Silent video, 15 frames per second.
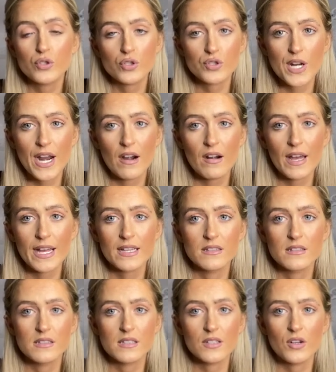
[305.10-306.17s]

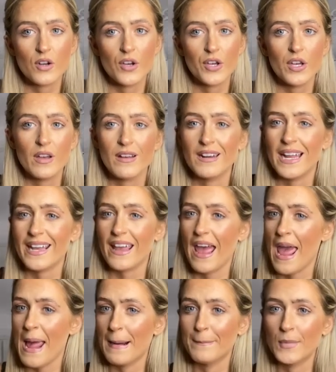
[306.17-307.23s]
airlines now. Like
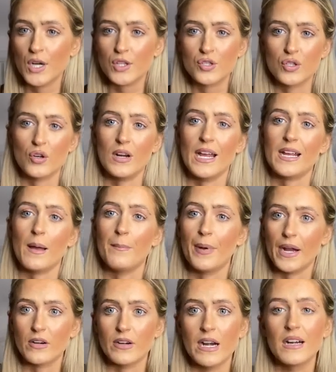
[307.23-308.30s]
Emirates or like a
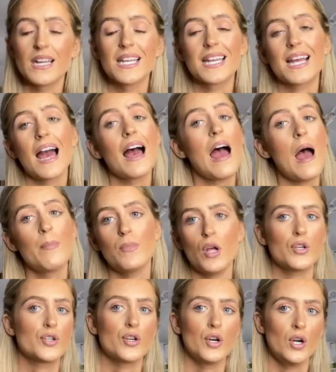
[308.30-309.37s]
bigger airline like that, I'm not
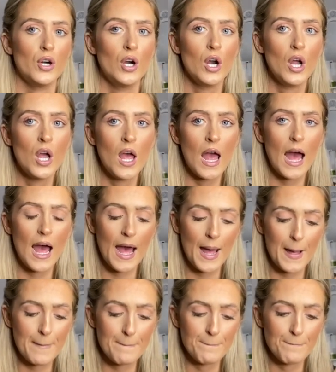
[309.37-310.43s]
sure.
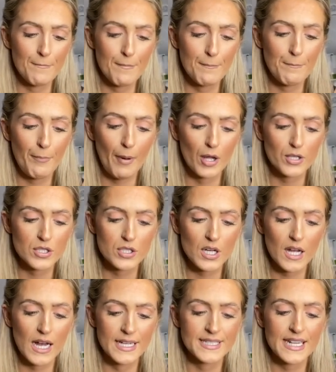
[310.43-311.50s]
But
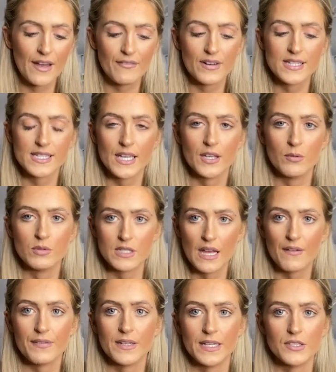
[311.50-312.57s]
I definitely say you would
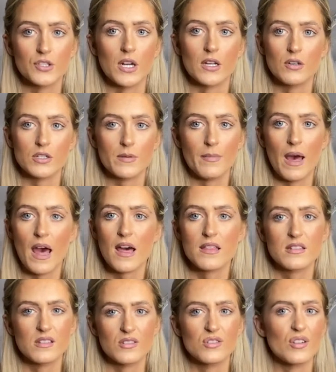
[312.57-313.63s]
definitely need your English and maths
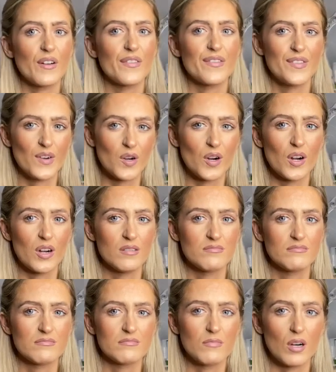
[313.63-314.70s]
and stuff for
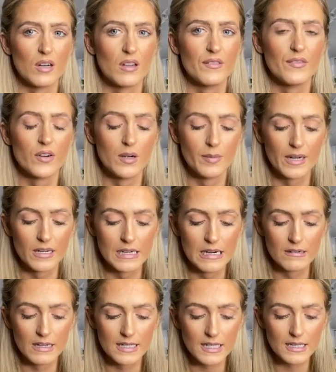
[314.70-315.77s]
working for a bigger
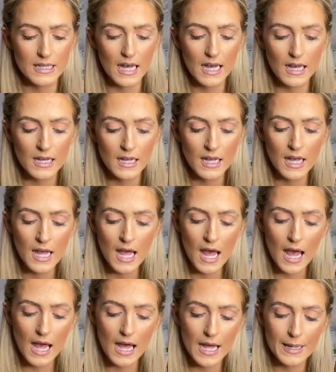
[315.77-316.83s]
airline like that.
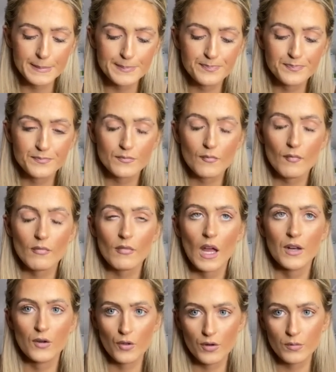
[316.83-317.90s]

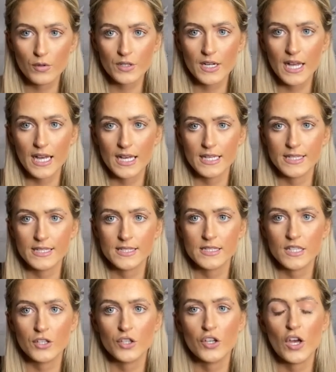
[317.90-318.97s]
Another one is
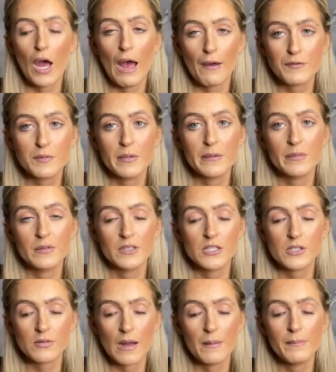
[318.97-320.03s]
you have to be able to
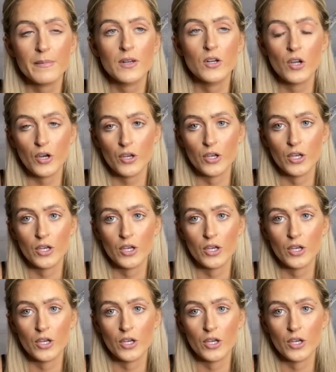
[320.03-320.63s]
swim now,